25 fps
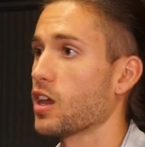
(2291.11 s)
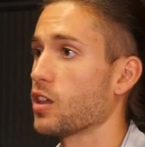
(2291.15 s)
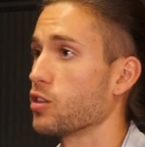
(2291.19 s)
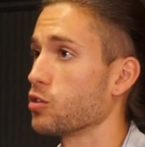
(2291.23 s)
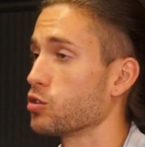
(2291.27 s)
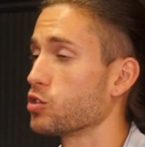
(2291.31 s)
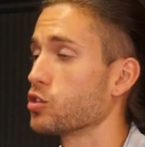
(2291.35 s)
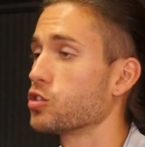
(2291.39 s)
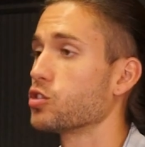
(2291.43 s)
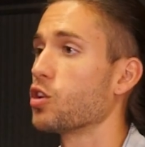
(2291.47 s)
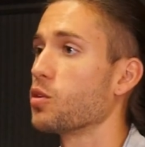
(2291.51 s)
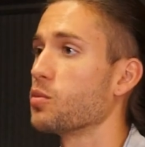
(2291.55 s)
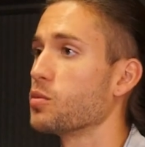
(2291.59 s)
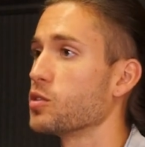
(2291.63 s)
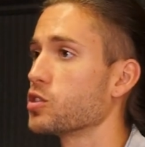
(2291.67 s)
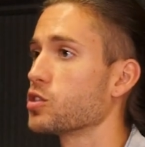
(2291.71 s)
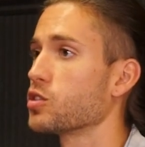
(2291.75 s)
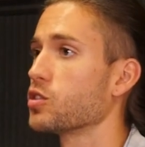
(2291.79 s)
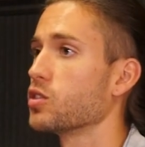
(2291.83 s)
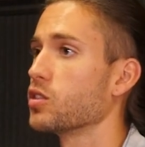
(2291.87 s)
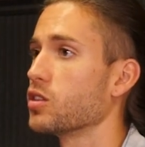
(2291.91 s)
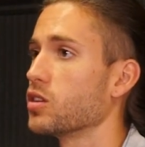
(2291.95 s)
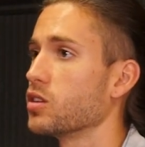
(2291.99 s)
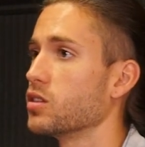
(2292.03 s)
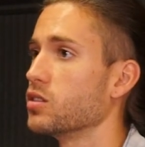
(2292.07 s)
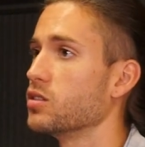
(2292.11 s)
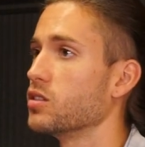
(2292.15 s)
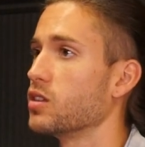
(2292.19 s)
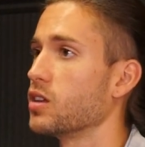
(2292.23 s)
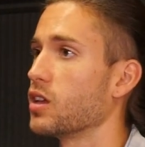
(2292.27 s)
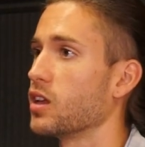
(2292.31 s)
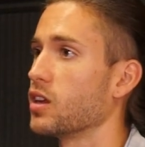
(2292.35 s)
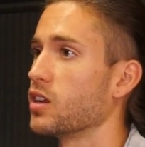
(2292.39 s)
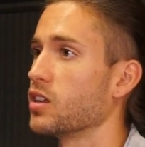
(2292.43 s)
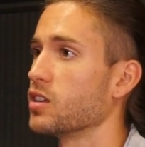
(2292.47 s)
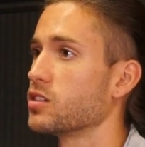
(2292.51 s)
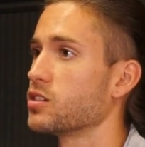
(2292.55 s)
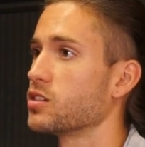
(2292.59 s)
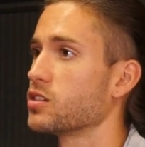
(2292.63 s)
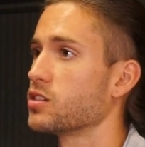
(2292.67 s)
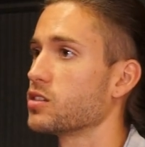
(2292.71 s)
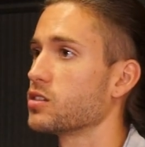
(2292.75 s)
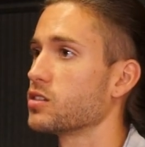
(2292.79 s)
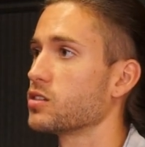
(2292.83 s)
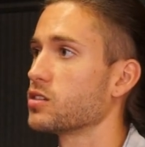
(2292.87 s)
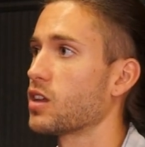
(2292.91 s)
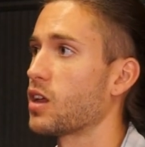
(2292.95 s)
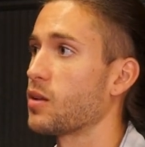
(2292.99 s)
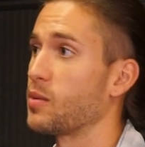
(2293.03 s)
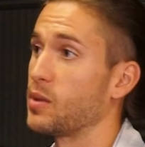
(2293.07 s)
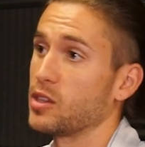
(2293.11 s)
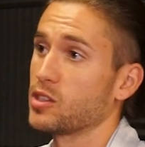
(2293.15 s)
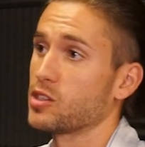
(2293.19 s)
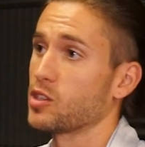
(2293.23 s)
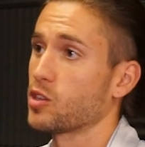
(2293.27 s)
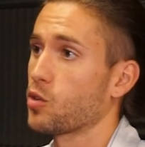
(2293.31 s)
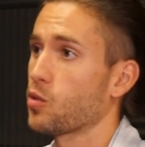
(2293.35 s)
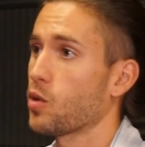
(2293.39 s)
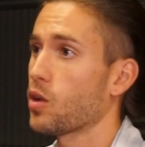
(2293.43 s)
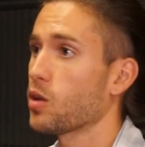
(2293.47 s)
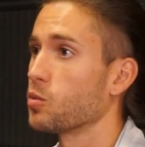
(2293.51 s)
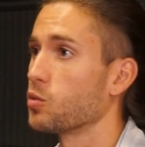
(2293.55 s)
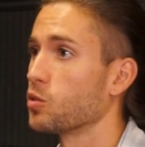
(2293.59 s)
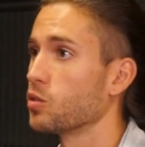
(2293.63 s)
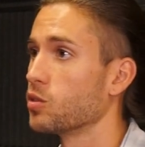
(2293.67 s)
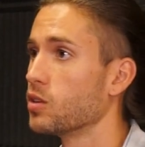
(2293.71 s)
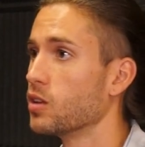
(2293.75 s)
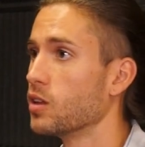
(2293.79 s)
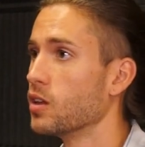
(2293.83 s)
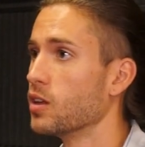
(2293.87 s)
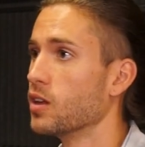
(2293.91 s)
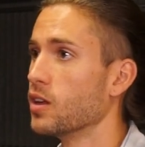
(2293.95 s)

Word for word: yeah there's so much good and it's I mean it's incredible.